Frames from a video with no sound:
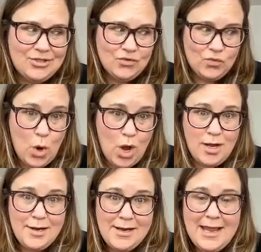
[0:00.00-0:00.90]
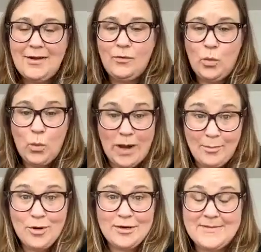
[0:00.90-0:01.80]
strong and way
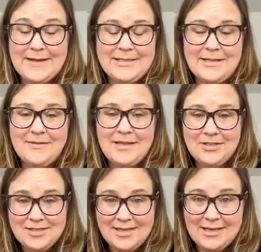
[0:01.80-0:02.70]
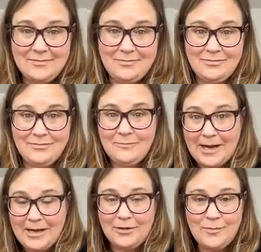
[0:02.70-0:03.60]
more expensive than just like a
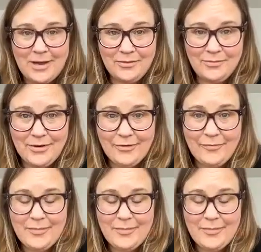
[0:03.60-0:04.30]
regular metal roof.